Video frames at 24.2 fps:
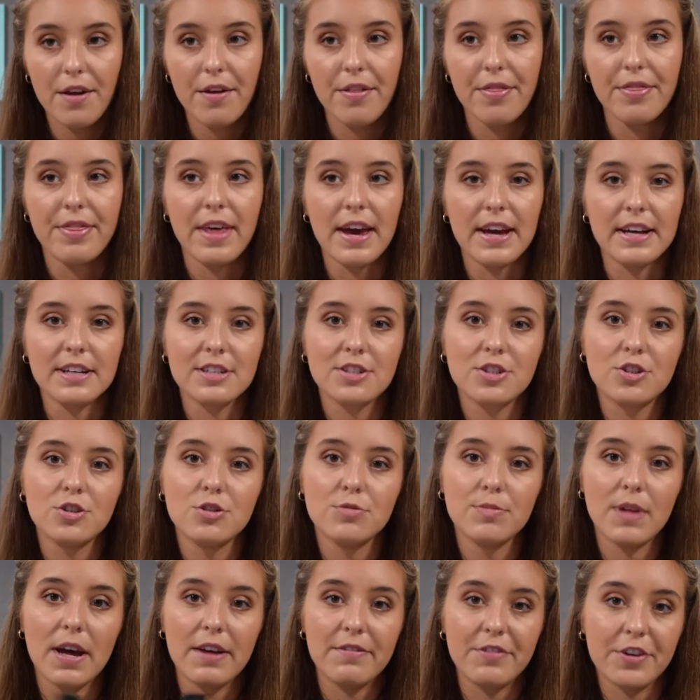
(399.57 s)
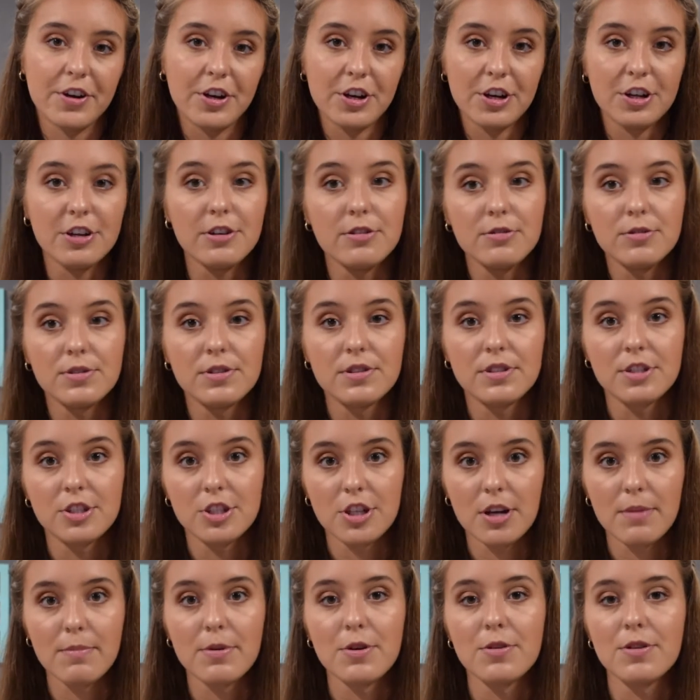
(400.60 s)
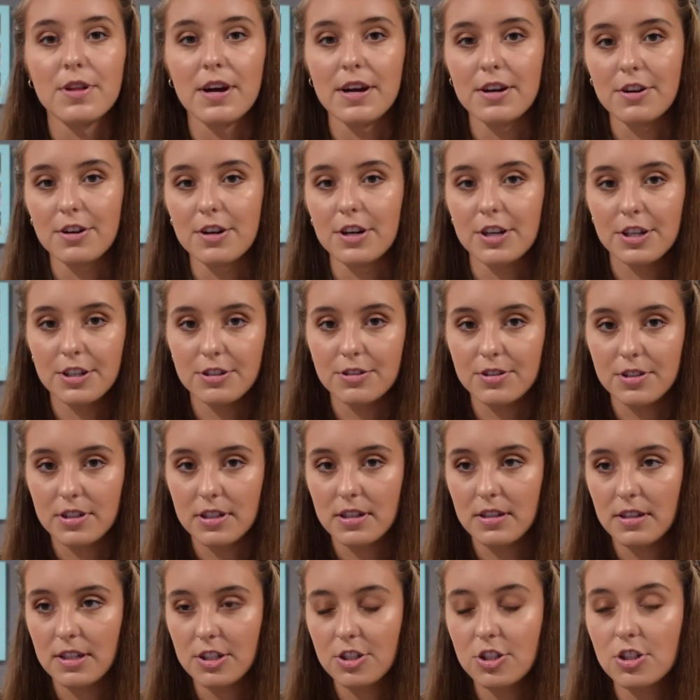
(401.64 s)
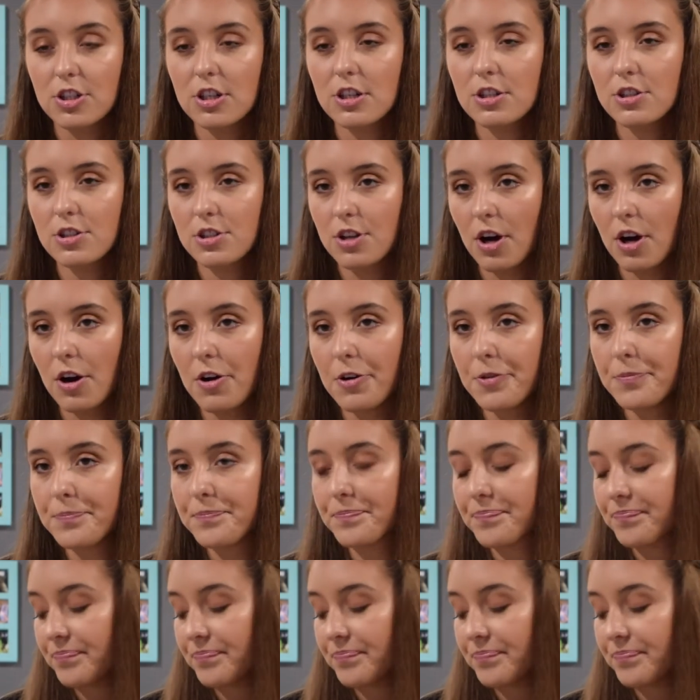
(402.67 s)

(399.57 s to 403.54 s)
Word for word: They assume that if you're going to use the shampoo that you're going to use a conditioner, so